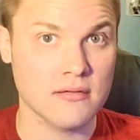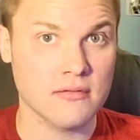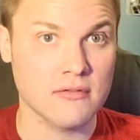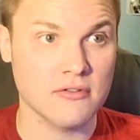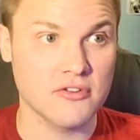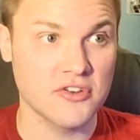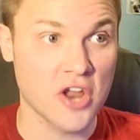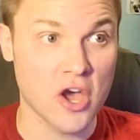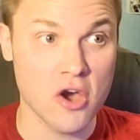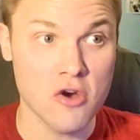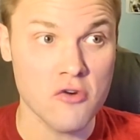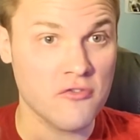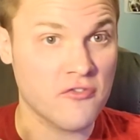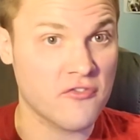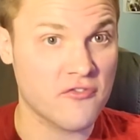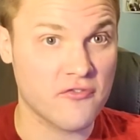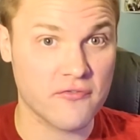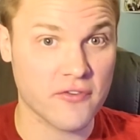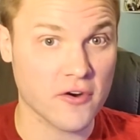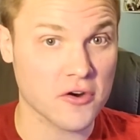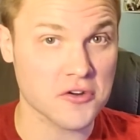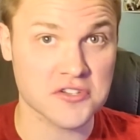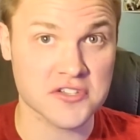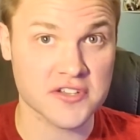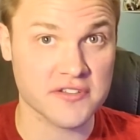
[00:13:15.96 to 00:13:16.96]
No
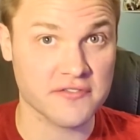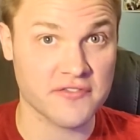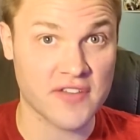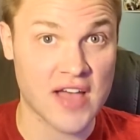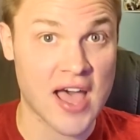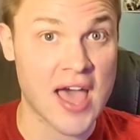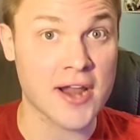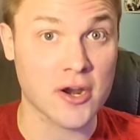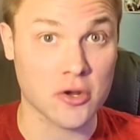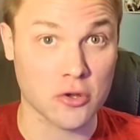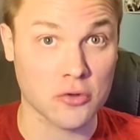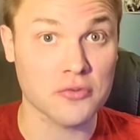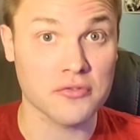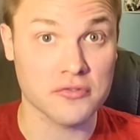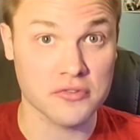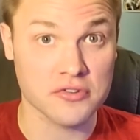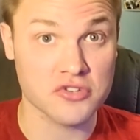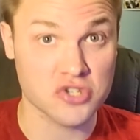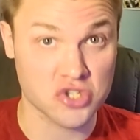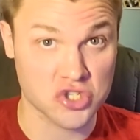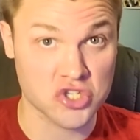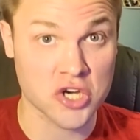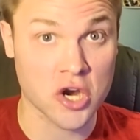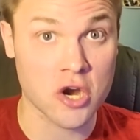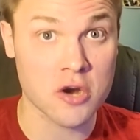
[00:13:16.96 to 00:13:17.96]
first and final,
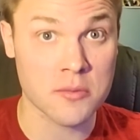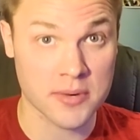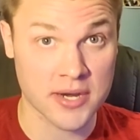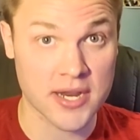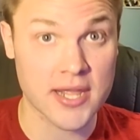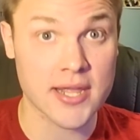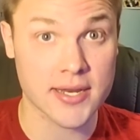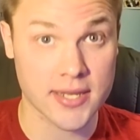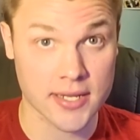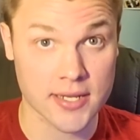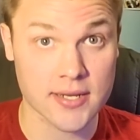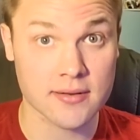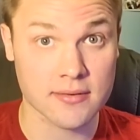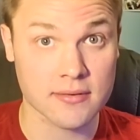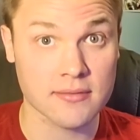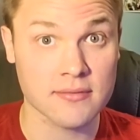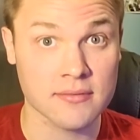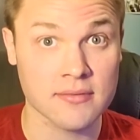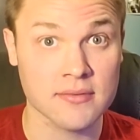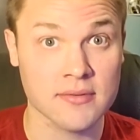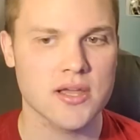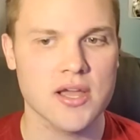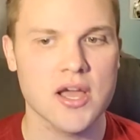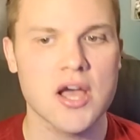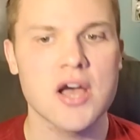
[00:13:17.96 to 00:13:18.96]
terminated.
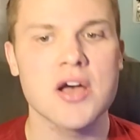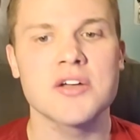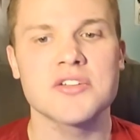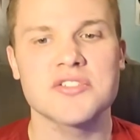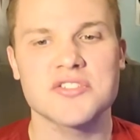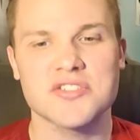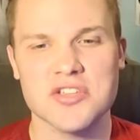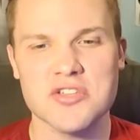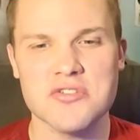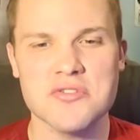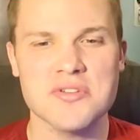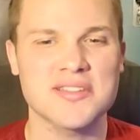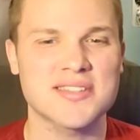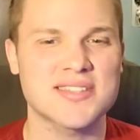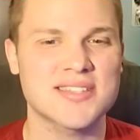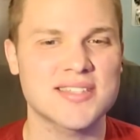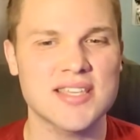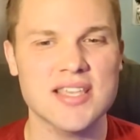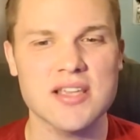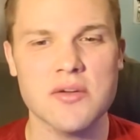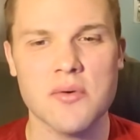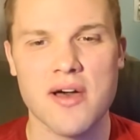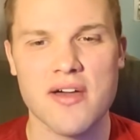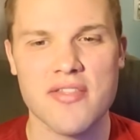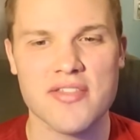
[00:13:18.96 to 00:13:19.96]
So you can see
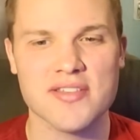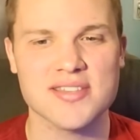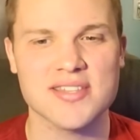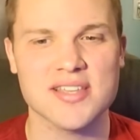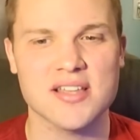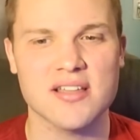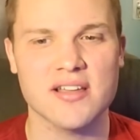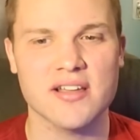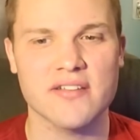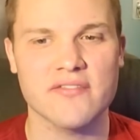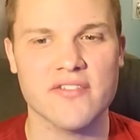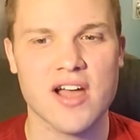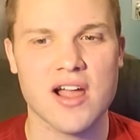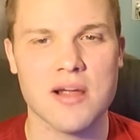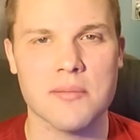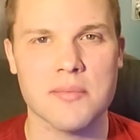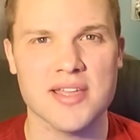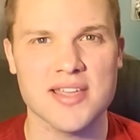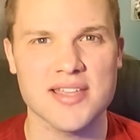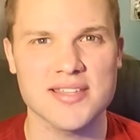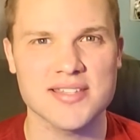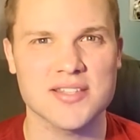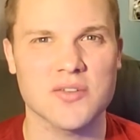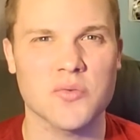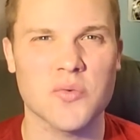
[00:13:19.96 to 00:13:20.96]
why the selling environment
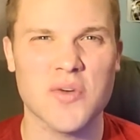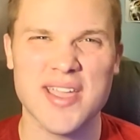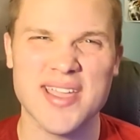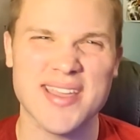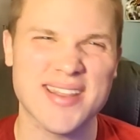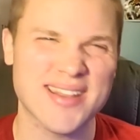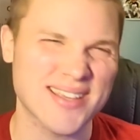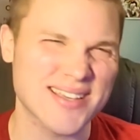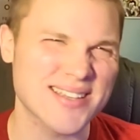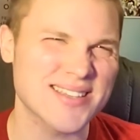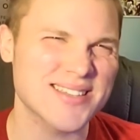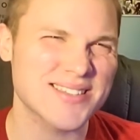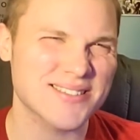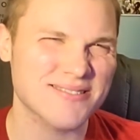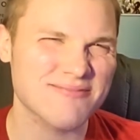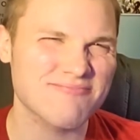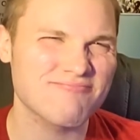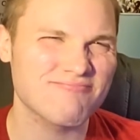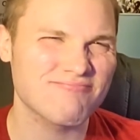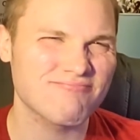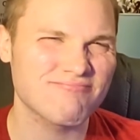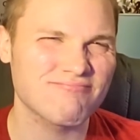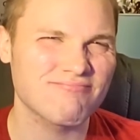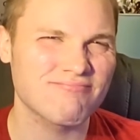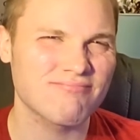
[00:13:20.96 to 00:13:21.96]
is the way it is,
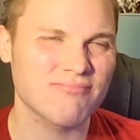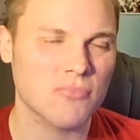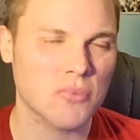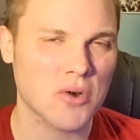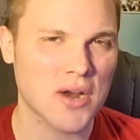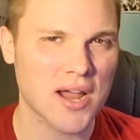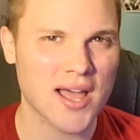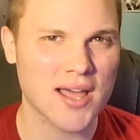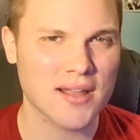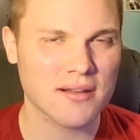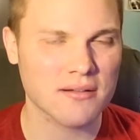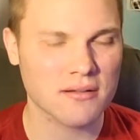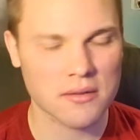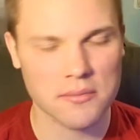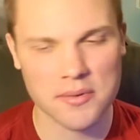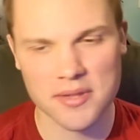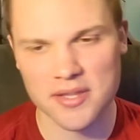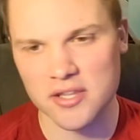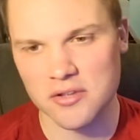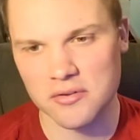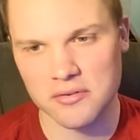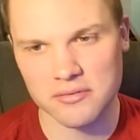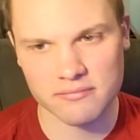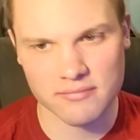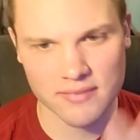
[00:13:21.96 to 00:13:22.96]
right? I mean, you
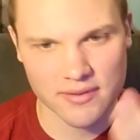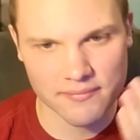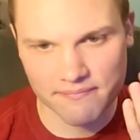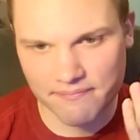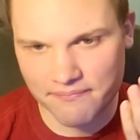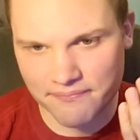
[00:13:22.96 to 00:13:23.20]
can.